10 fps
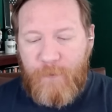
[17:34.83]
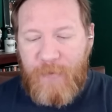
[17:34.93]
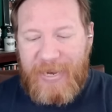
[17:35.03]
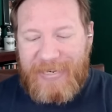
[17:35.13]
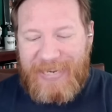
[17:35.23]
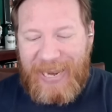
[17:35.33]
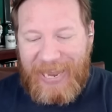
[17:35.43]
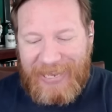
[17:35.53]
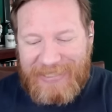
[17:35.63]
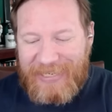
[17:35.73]

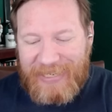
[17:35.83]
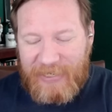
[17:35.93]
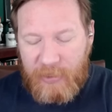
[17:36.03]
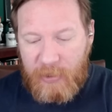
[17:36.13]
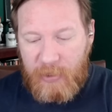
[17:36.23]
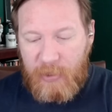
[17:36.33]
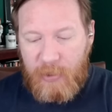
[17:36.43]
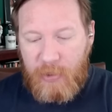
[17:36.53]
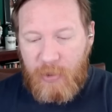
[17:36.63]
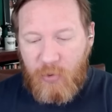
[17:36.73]
fantastic,
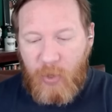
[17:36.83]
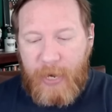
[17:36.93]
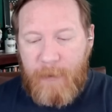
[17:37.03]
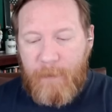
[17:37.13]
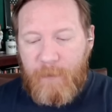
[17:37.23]
right?